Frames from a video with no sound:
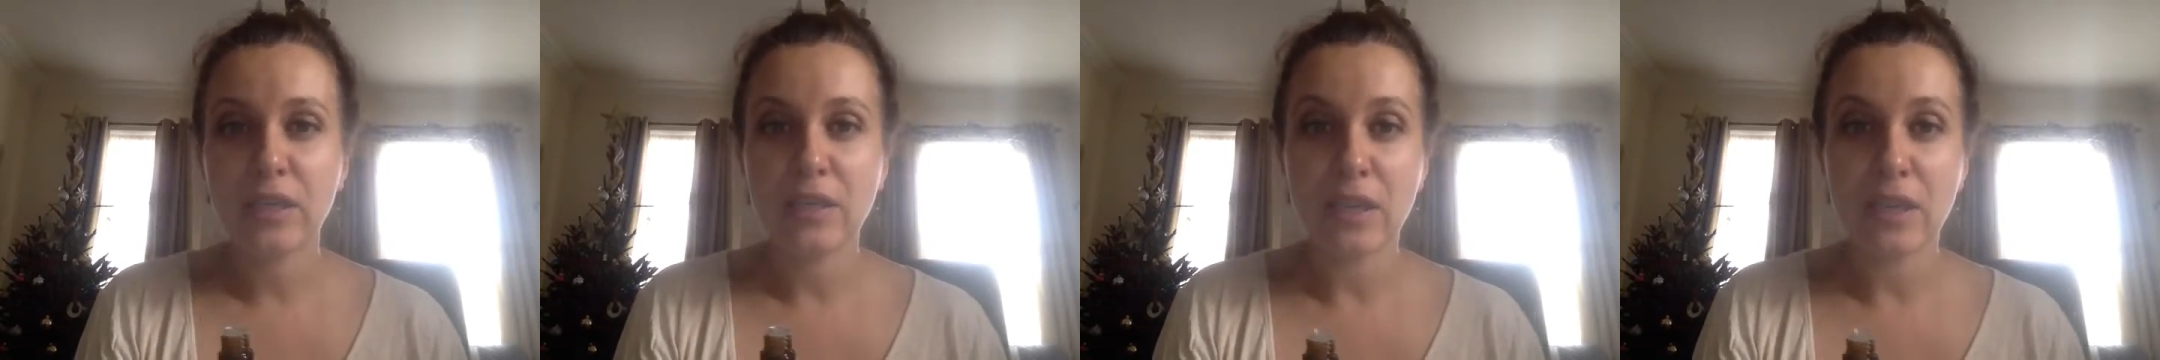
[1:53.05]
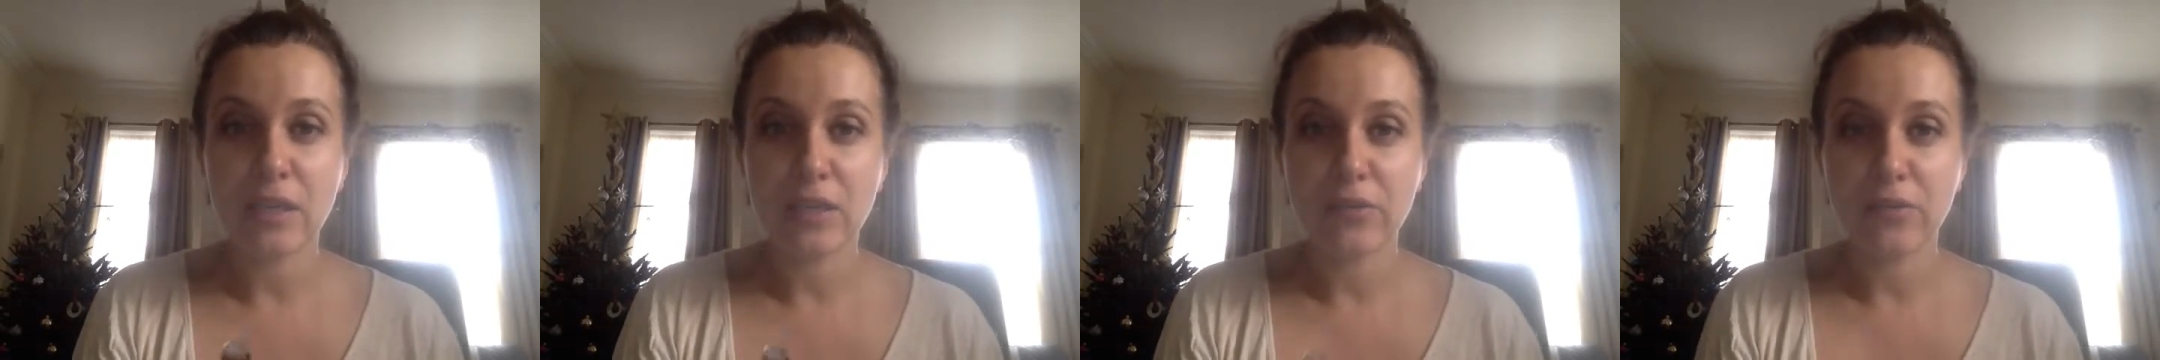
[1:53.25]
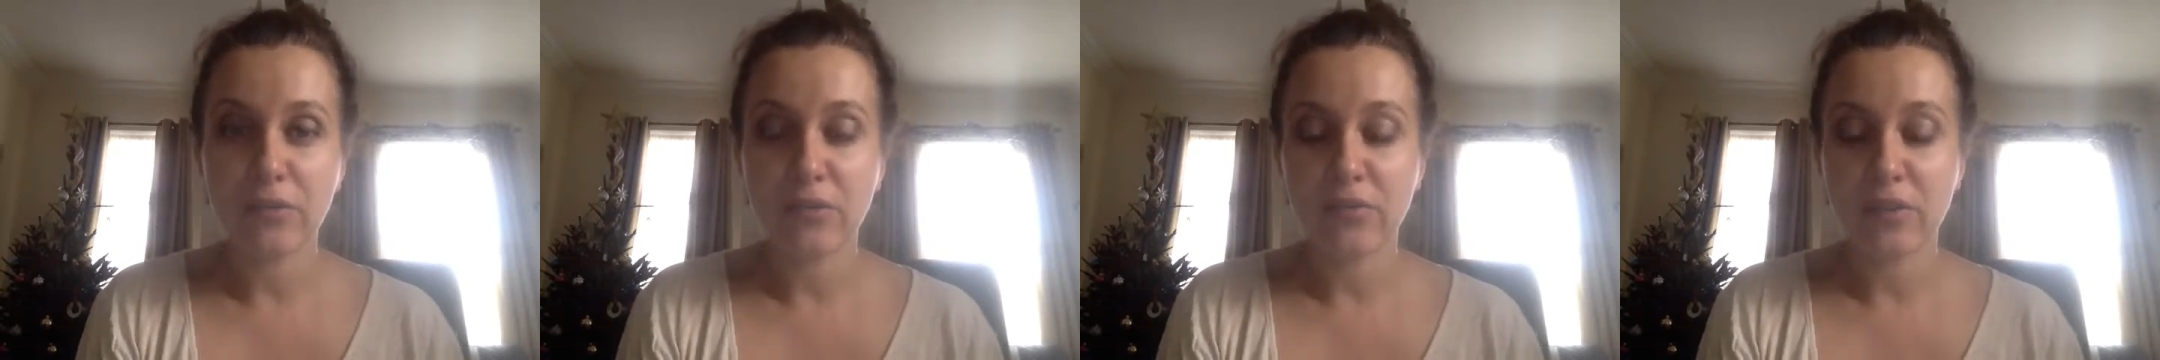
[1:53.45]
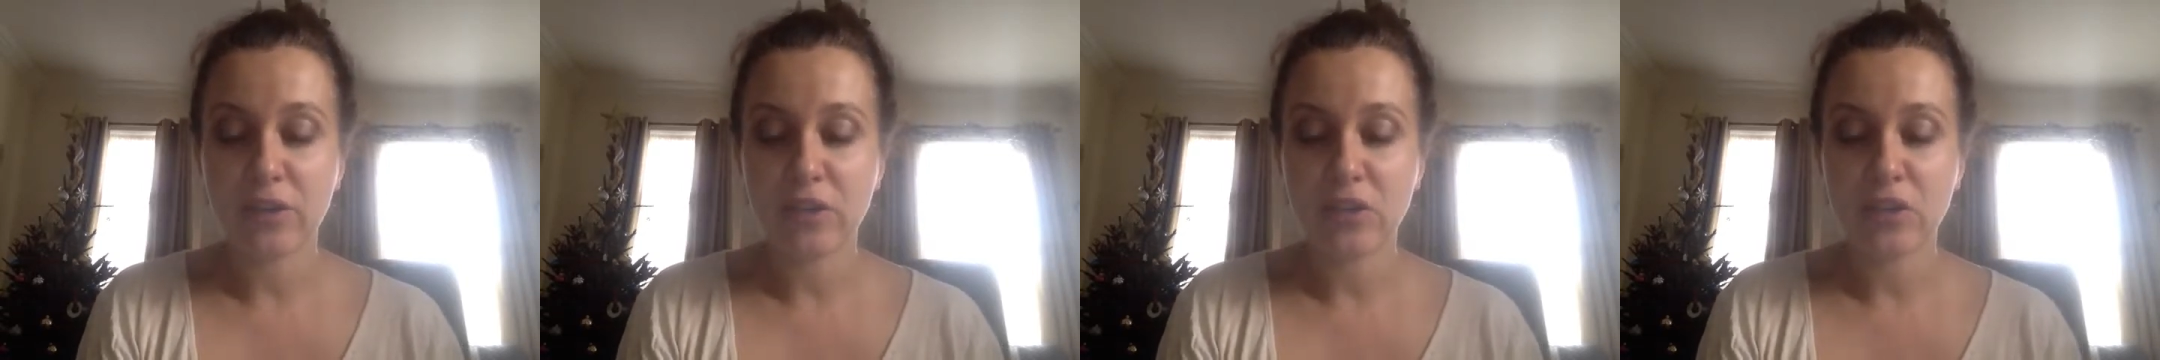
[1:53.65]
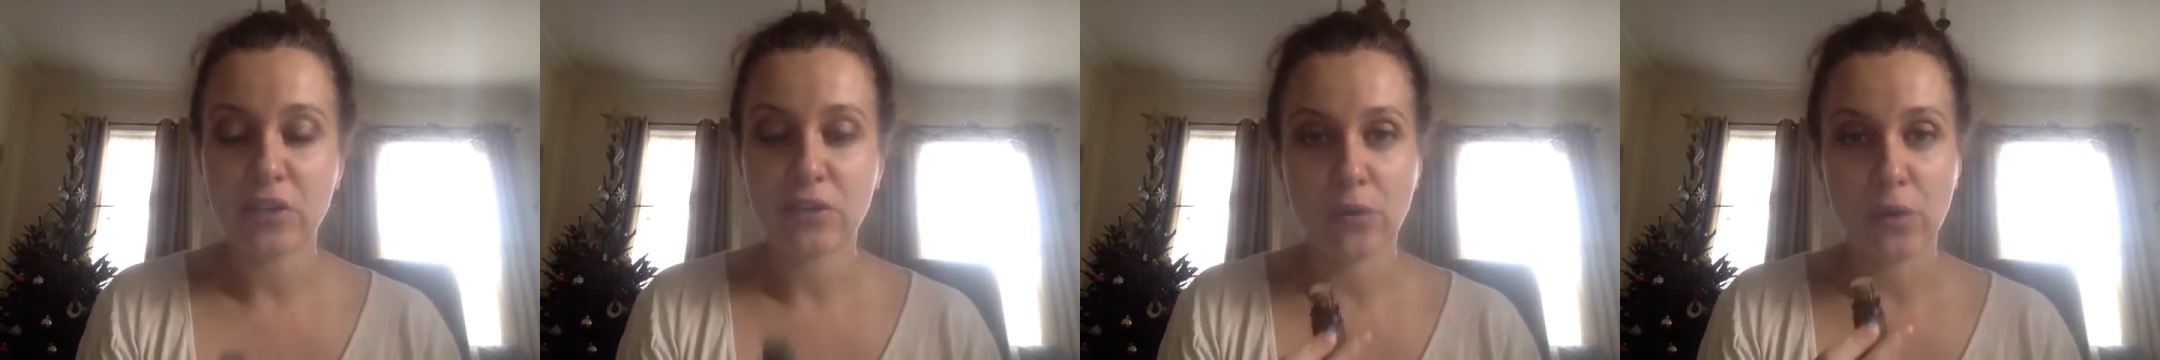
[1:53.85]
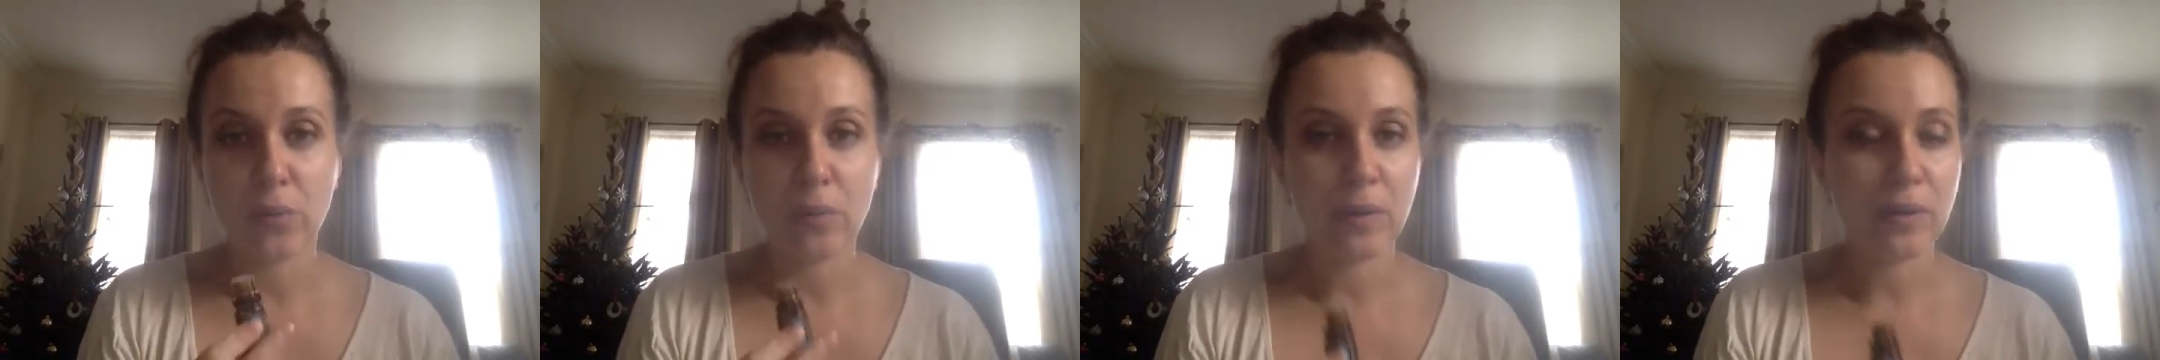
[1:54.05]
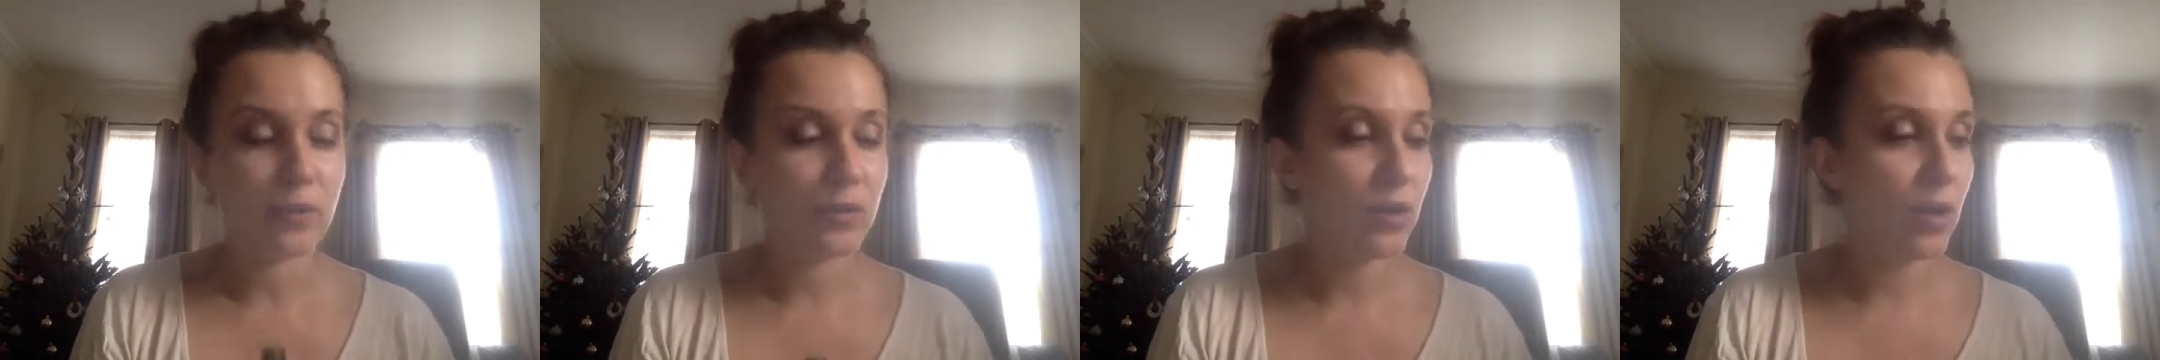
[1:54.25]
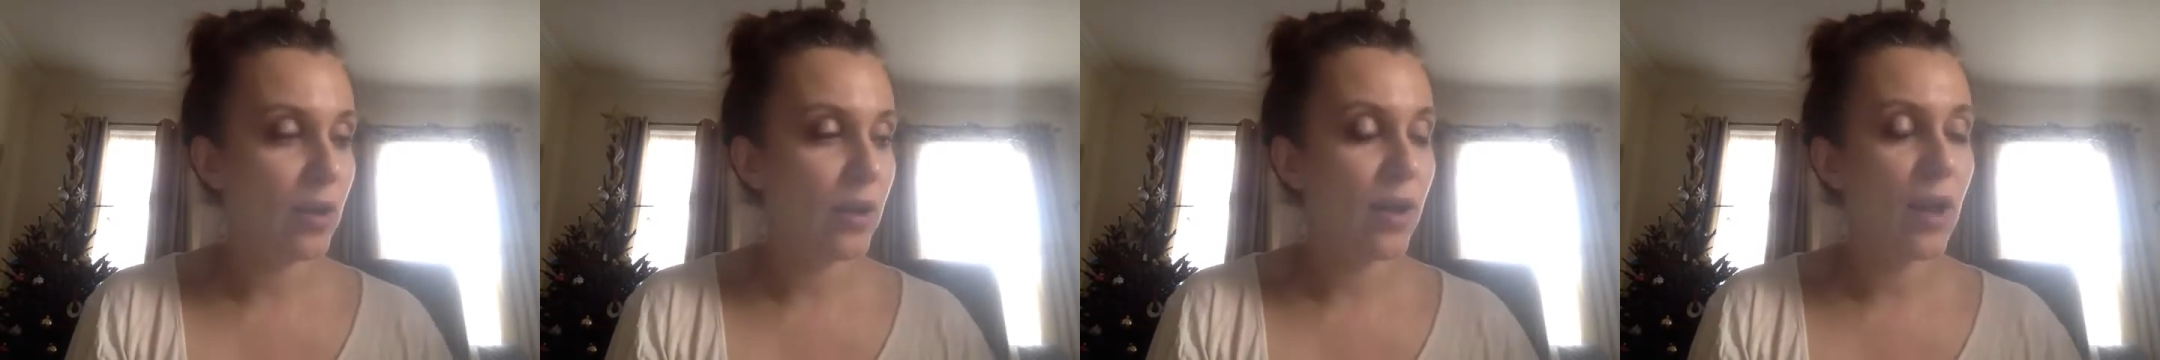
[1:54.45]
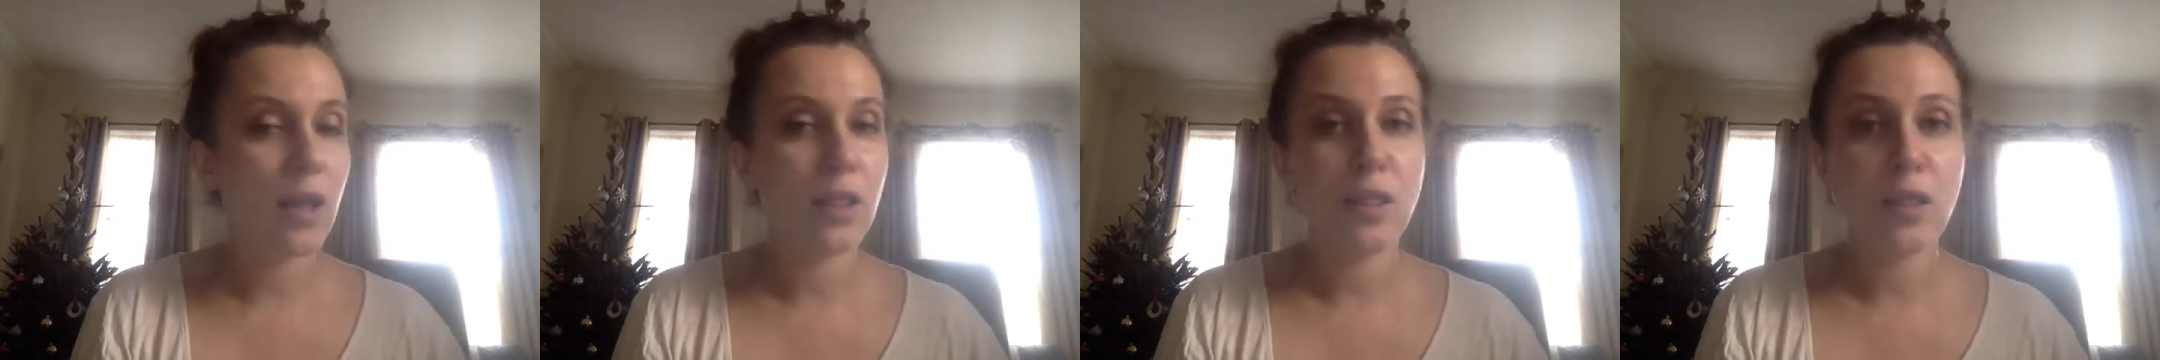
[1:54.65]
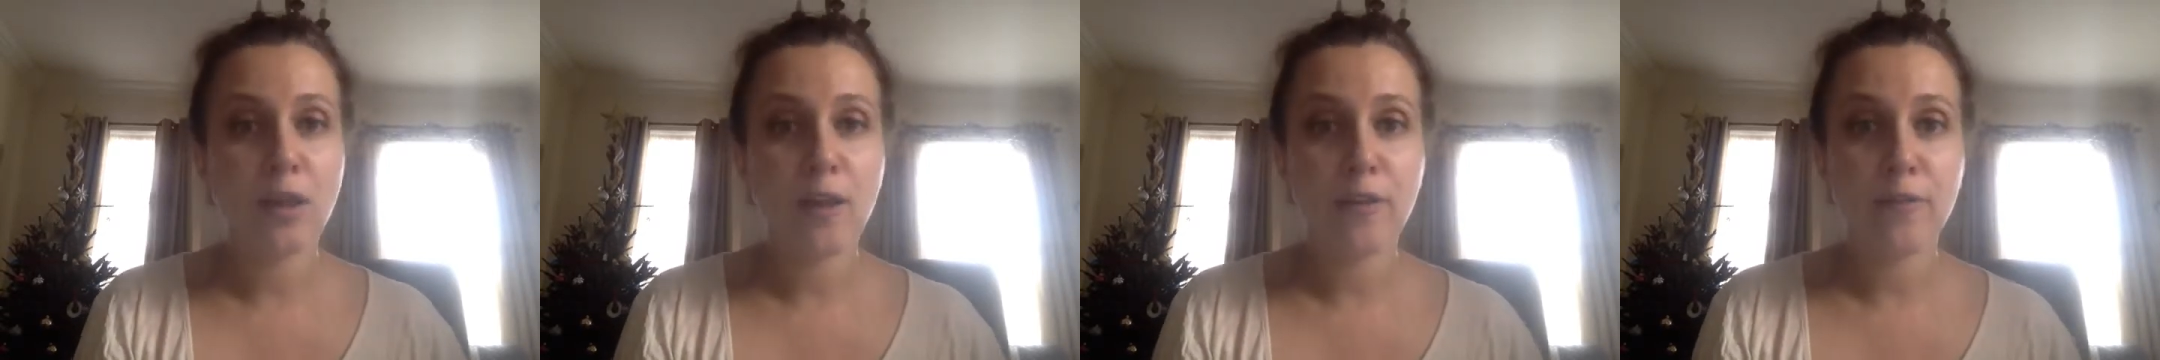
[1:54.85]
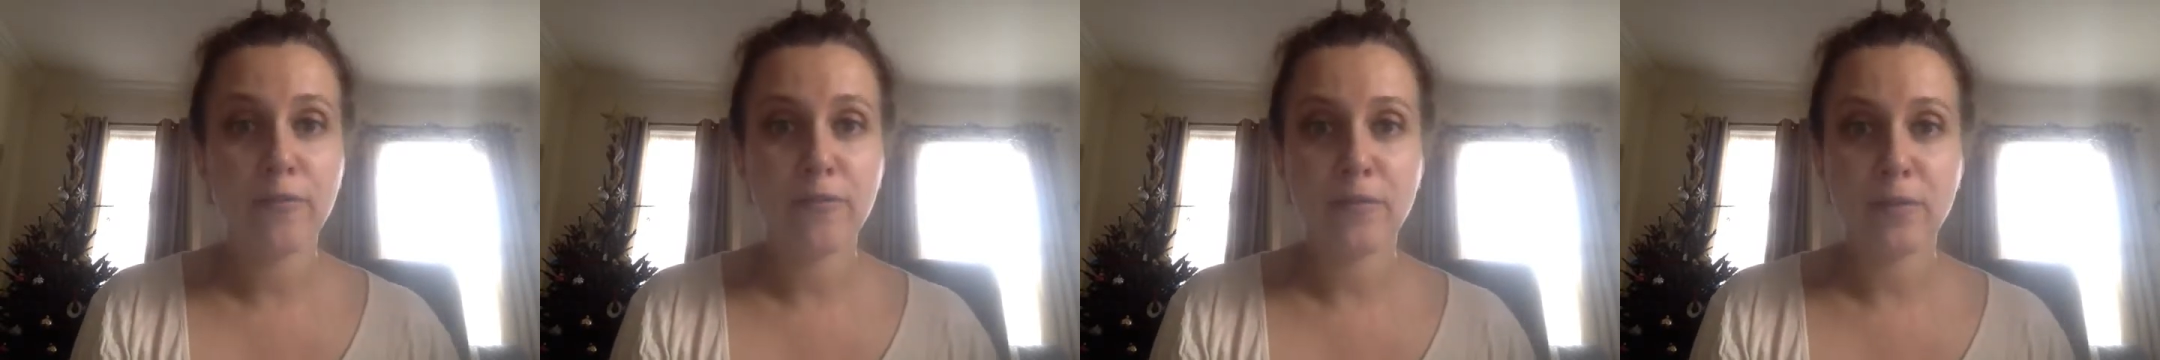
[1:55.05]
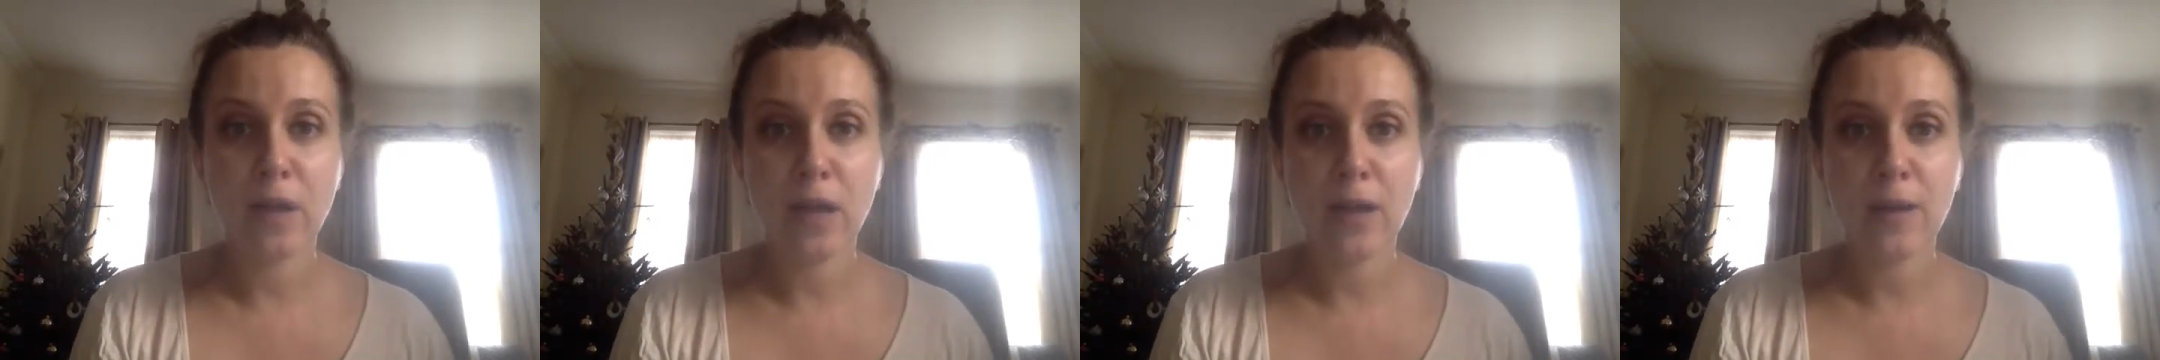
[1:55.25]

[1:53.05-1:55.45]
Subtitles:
nice refreshing aroma. So I love